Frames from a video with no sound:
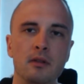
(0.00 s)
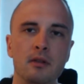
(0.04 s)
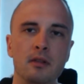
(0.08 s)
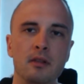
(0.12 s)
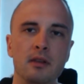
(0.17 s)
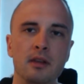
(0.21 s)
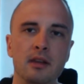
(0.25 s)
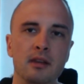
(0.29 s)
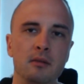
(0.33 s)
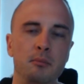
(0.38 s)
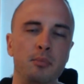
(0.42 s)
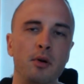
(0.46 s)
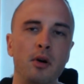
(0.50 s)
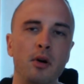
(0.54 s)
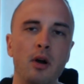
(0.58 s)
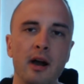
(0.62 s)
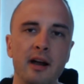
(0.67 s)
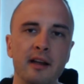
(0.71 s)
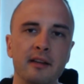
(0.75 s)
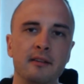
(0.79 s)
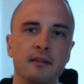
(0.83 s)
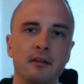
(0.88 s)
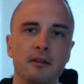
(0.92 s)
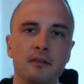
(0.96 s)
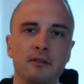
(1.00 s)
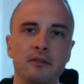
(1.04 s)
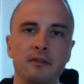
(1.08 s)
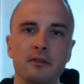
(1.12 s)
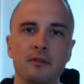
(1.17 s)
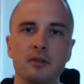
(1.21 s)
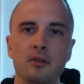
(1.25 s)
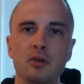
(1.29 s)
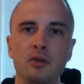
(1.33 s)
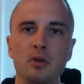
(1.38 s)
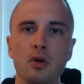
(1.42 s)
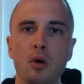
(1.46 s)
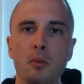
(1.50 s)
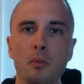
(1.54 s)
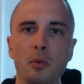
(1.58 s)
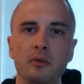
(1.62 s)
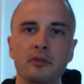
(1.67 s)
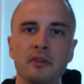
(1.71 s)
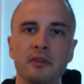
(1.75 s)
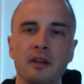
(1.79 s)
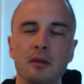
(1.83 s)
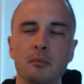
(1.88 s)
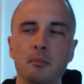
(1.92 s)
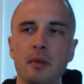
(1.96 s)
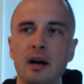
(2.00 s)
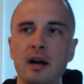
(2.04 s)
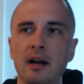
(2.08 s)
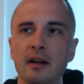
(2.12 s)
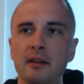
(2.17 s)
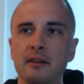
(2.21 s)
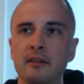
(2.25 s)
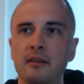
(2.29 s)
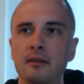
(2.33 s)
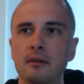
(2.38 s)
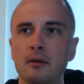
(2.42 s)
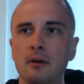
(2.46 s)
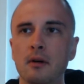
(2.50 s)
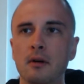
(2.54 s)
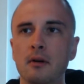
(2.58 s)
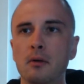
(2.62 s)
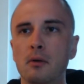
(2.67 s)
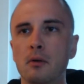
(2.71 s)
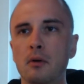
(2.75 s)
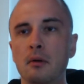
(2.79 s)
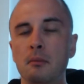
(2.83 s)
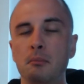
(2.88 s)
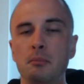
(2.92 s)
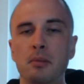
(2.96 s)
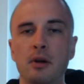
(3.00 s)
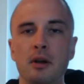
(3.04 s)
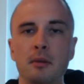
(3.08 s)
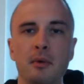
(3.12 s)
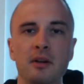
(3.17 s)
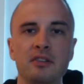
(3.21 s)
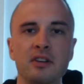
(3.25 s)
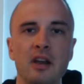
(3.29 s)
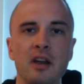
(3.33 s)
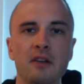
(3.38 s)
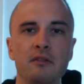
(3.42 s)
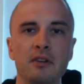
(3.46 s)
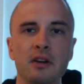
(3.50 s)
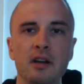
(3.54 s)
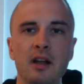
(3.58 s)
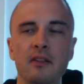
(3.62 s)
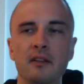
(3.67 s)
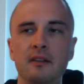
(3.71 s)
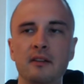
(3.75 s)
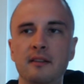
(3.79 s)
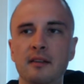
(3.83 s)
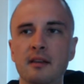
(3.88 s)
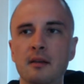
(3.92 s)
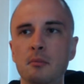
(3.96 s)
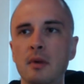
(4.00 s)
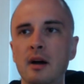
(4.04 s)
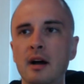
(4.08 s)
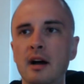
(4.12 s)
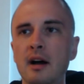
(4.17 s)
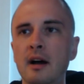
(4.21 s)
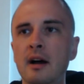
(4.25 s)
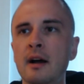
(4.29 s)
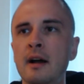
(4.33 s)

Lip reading: the price of normal tib bars or pretty much every other tib bar.